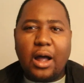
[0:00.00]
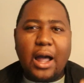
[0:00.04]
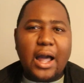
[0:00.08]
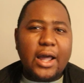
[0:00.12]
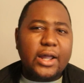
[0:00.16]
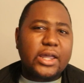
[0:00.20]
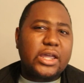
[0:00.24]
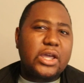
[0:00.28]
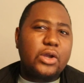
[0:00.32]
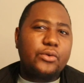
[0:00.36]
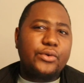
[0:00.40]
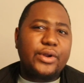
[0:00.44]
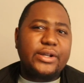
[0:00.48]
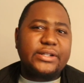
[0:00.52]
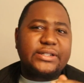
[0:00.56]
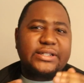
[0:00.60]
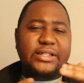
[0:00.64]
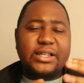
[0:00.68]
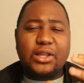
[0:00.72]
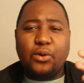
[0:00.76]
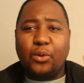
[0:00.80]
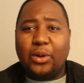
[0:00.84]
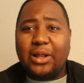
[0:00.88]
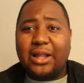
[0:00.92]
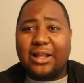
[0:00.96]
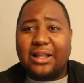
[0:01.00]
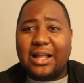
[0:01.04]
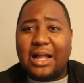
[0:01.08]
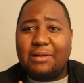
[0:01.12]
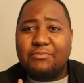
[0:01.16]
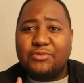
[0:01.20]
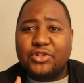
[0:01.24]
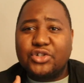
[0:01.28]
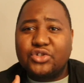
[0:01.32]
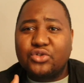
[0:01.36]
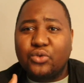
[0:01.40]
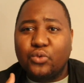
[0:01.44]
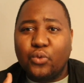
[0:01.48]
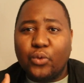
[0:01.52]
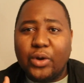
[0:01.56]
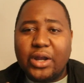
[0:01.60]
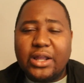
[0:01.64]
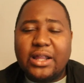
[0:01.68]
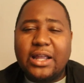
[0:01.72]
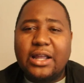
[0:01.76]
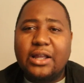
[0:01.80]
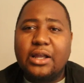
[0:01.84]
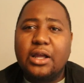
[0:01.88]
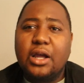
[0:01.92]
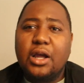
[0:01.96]
accuracy, when it comes to
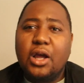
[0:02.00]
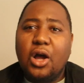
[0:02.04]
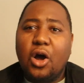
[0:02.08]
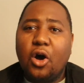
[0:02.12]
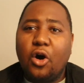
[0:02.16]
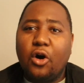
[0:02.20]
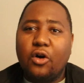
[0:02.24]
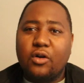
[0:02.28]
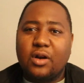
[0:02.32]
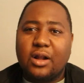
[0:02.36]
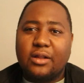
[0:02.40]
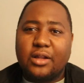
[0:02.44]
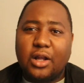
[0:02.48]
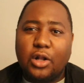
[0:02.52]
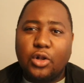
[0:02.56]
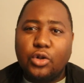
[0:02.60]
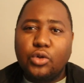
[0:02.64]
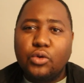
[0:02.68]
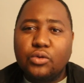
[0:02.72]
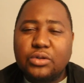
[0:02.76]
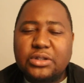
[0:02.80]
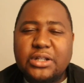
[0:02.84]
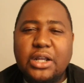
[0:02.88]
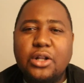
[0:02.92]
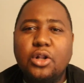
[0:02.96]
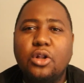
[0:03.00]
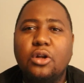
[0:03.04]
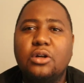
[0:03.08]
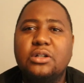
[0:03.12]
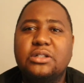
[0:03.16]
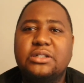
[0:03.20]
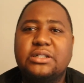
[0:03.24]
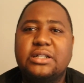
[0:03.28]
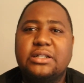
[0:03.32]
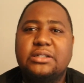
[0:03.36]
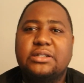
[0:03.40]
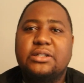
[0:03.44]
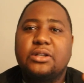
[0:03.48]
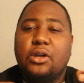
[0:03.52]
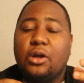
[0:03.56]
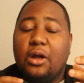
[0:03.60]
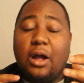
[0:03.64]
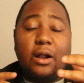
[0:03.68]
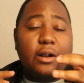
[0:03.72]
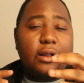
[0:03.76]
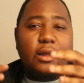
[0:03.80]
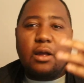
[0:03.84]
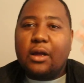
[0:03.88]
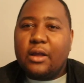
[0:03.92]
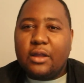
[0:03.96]
winning or rather losing losses,
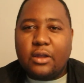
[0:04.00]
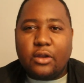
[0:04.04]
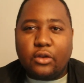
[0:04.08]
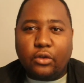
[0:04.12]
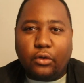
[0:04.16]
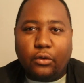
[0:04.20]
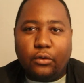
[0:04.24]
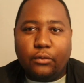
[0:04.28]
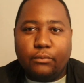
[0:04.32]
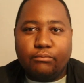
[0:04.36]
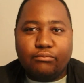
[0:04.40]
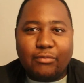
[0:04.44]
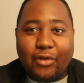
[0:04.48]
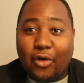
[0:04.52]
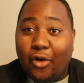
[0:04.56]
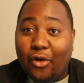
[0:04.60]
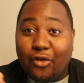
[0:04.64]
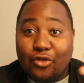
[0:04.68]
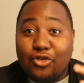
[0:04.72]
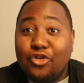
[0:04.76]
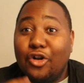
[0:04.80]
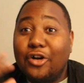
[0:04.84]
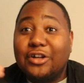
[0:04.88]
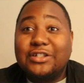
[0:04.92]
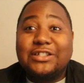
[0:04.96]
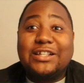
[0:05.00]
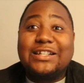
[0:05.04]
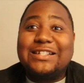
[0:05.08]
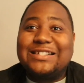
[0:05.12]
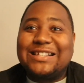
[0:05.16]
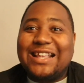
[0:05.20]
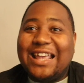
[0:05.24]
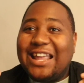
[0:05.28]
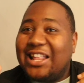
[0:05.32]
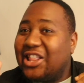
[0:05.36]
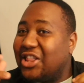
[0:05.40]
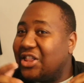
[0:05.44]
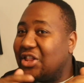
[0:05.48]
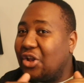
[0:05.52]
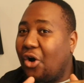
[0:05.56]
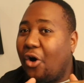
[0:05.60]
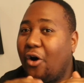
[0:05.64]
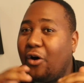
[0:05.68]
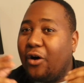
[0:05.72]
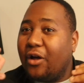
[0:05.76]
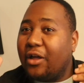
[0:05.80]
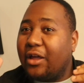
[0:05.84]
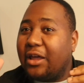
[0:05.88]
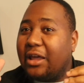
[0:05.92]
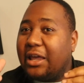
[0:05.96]
or losses in
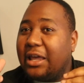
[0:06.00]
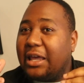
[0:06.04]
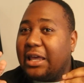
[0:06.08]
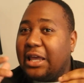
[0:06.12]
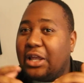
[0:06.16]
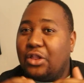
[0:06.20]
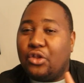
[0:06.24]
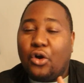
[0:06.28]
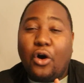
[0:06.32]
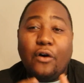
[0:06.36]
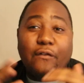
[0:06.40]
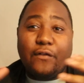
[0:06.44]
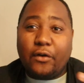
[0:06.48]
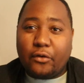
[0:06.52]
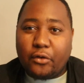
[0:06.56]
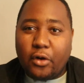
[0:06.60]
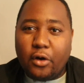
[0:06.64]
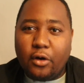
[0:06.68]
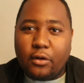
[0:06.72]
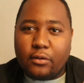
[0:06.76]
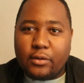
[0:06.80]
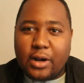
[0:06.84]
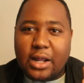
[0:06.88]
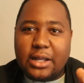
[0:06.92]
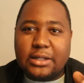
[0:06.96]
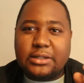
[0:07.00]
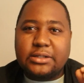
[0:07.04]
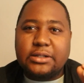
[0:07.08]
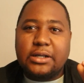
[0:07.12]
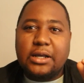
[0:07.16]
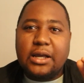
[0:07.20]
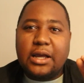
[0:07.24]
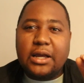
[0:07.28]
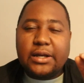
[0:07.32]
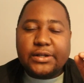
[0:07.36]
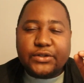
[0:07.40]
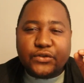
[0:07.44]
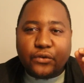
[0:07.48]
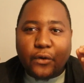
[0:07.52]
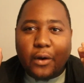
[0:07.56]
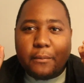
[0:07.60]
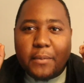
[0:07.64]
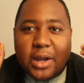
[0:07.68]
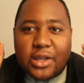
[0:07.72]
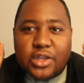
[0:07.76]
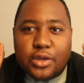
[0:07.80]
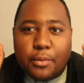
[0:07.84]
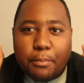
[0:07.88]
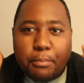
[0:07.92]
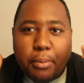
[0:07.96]
overall, right, it's very
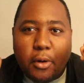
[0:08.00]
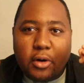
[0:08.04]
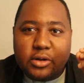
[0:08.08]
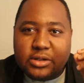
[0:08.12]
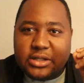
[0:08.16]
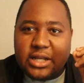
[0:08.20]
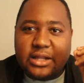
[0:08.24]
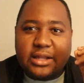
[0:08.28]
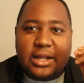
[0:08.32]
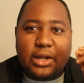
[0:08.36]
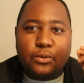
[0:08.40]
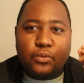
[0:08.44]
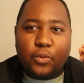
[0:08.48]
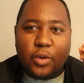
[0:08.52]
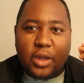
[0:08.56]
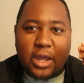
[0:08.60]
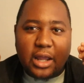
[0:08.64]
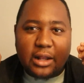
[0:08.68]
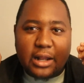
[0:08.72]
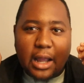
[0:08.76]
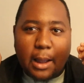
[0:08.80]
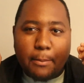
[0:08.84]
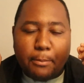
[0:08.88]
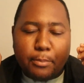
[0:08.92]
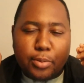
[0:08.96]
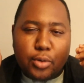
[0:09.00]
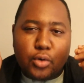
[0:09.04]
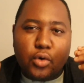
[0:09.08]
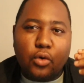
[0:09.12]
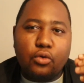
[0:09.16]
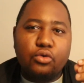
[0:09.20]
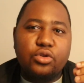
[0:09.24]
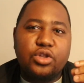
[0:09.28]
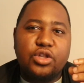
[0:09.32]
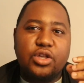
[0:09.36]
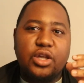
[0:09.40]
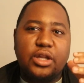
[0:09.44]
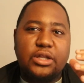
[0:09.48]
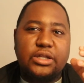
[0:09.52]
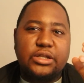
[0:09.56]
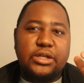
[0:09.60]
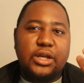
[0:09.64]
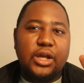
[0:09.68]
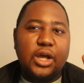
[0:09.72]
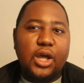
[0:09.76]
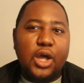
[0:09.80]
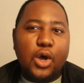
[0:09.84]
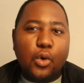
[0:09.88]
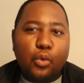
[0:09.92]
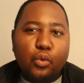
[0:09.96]
much important that we can approach it
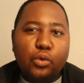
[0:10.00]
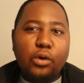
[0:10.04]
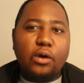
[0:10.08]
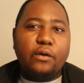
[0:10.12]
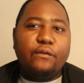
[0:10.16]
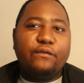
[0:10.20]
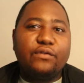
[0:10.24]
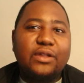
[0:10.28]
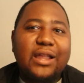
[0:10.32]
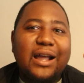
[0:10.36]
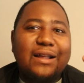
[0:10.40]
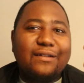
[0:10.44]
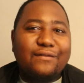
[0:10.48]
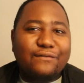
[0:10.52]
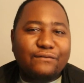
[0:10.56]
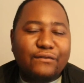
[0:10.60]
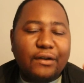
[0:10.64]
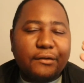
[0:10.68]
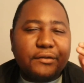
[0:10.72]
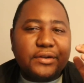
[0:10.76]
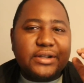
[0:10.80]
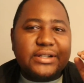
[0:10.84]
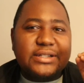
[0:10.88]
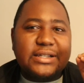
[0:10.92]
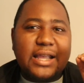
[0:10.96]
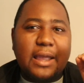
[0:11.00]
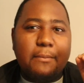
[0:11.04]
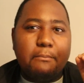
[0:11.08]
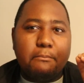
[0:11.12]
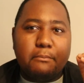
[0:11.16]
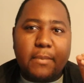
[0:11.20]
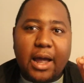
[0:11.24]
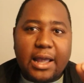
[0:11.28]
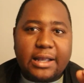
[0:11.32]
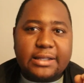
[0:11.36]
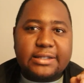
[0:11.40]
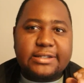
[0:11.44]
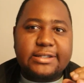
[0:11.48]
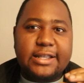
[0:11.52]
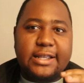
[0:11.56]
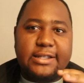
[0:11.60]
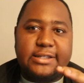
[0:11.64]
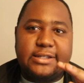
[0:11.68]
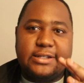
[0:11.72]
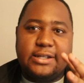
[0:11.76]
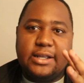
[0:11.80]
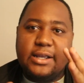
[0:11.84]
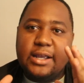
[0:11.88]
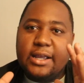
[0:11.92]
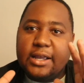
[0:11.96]
with that very same
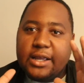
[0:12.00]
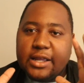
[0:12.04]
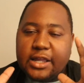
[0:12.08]
mindset.